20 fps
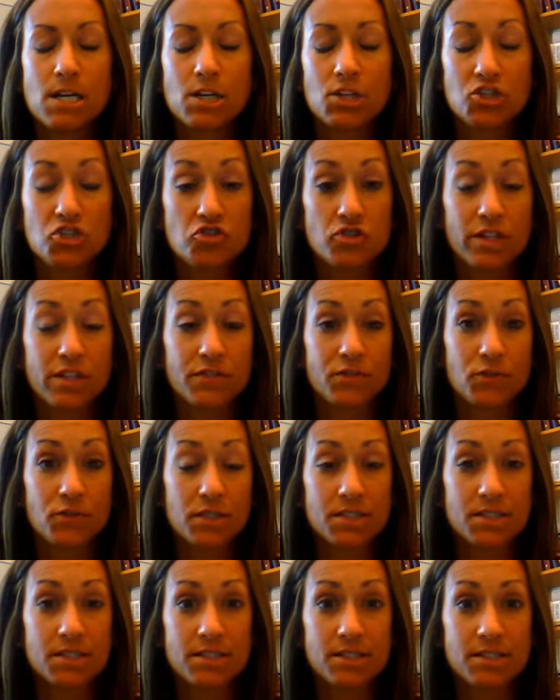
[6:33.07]
constructive
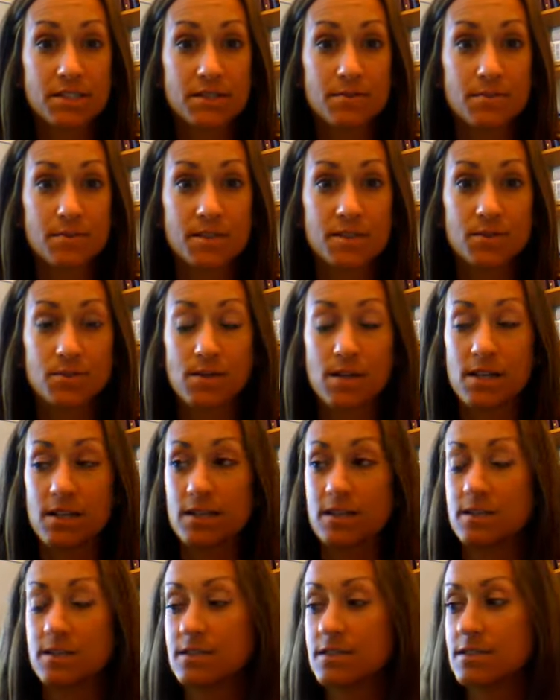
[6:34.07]
criticism as
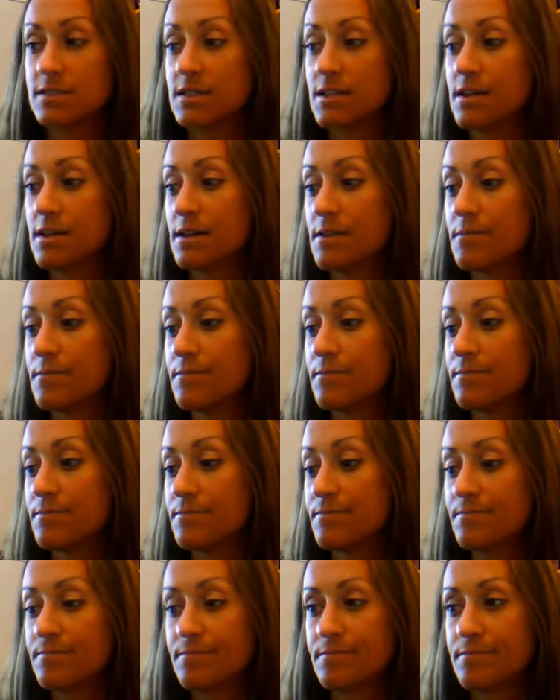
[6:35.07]
well as
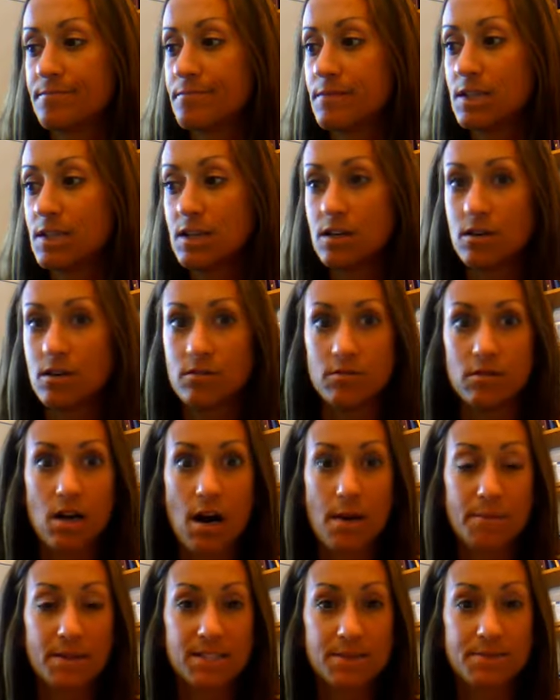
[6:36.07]

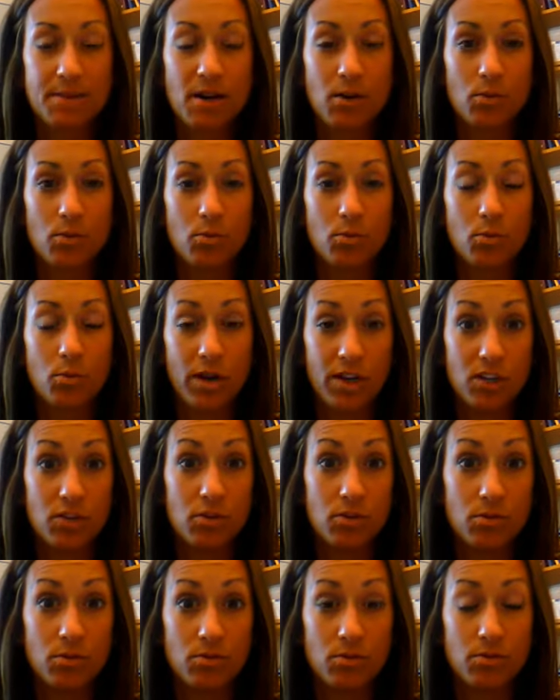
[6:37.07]
comments about what
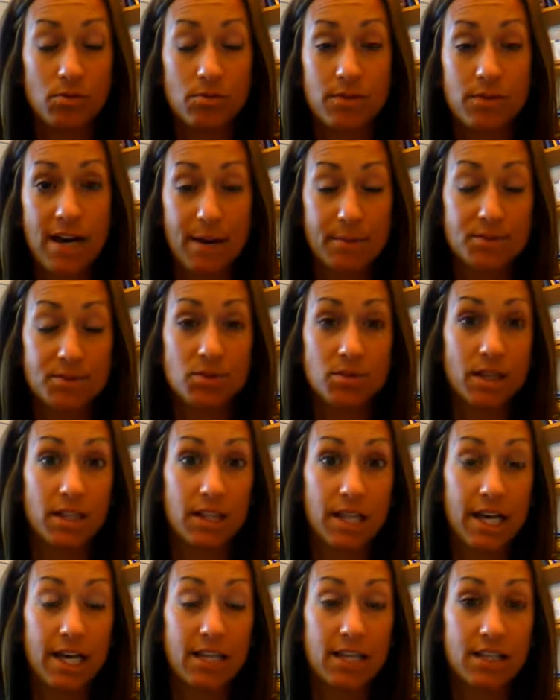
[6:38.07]
you absolutely
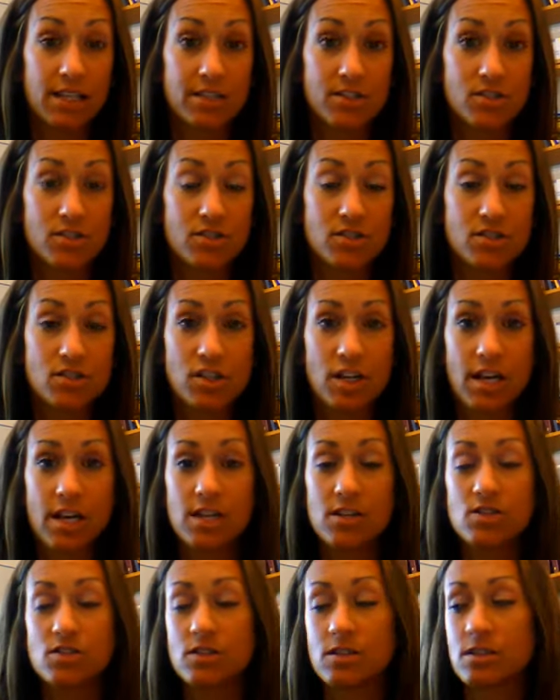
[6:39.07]
like and I shouldn't
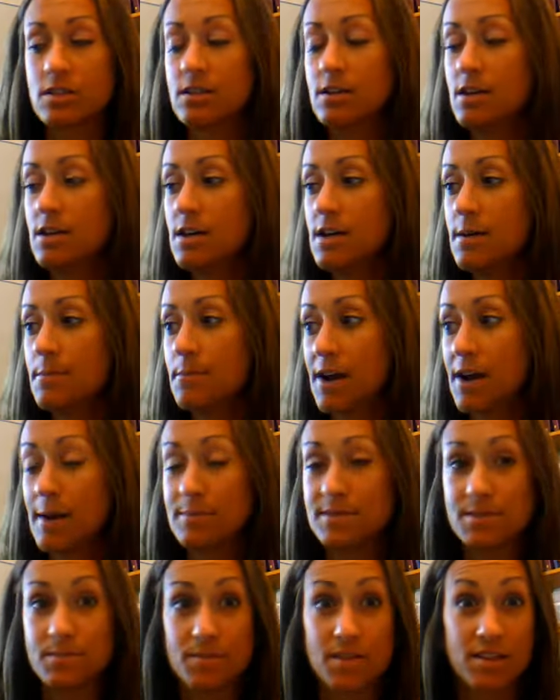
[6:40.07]
change, and
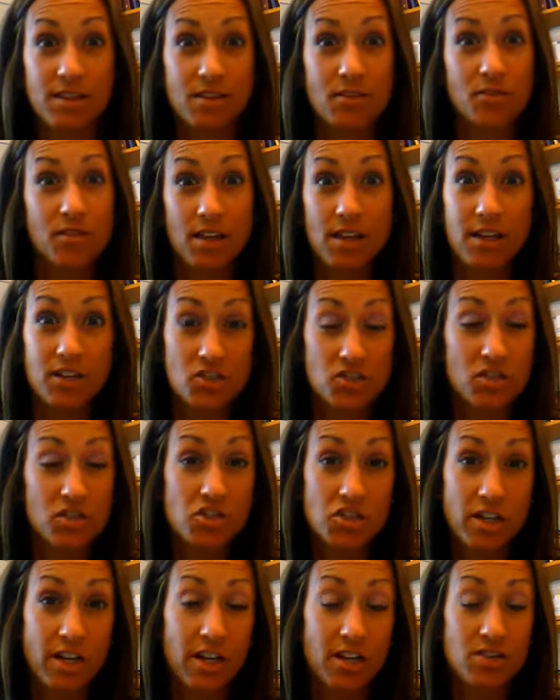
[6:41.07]
perhaps something that you think I should
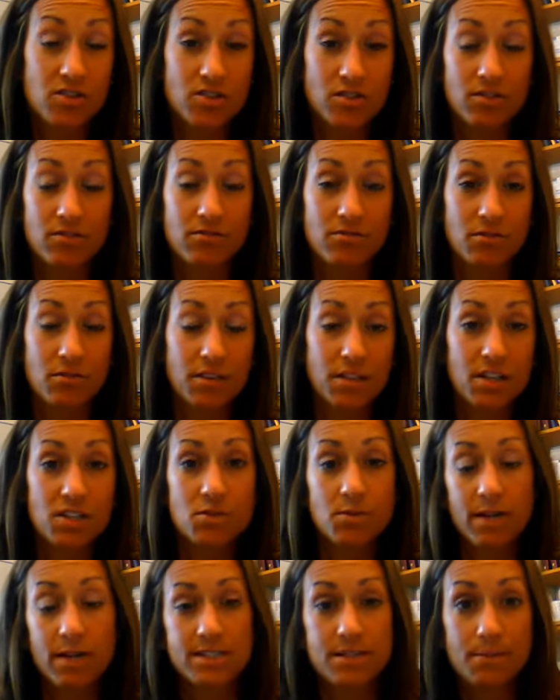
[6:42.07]
change or think
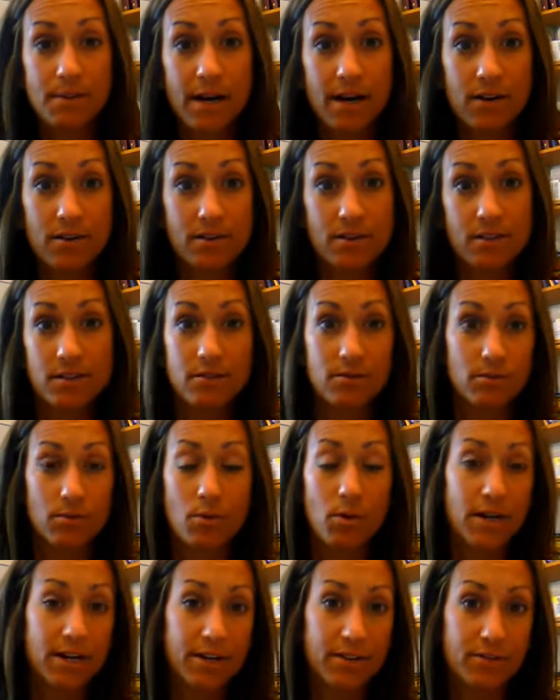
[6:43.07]
twice about or
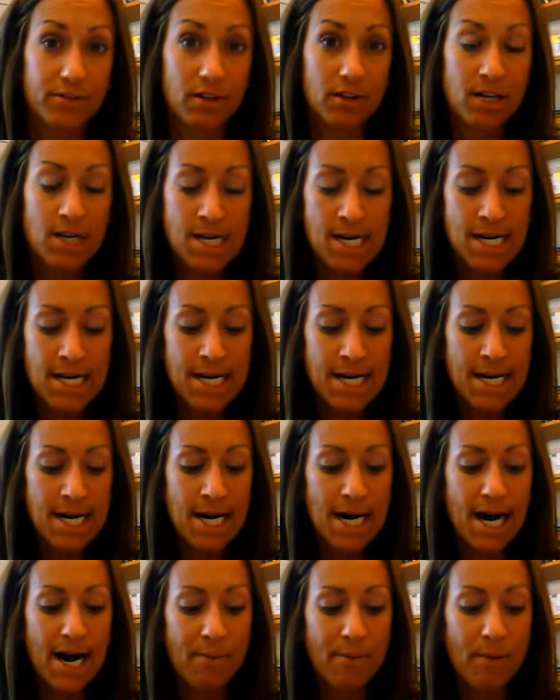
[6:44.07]
whatever.
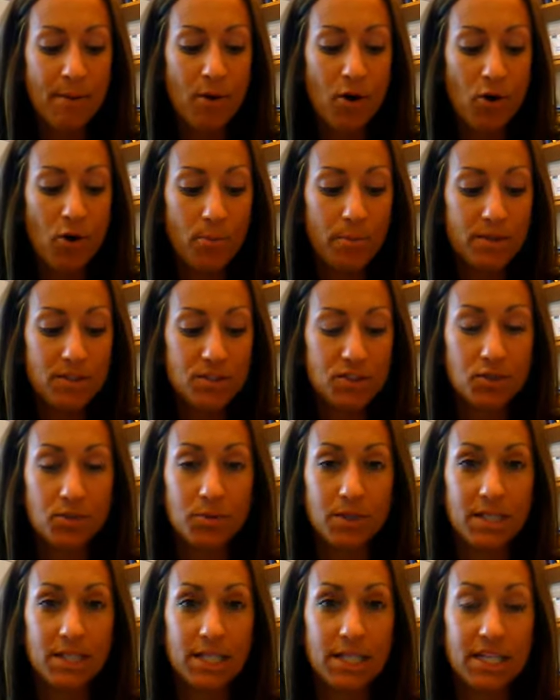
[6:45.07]
I'm open
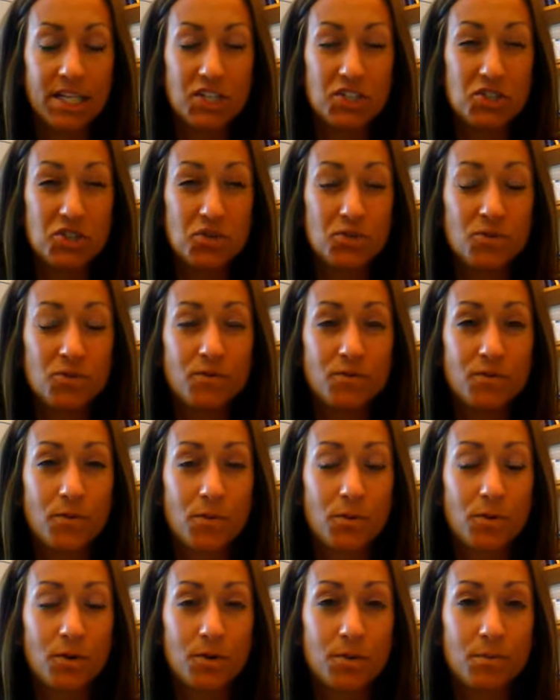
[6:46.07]
to it, and I do
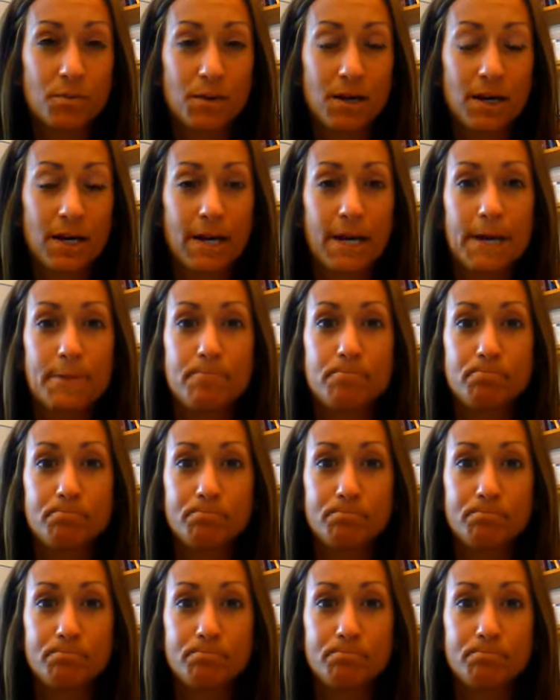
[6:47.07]
form my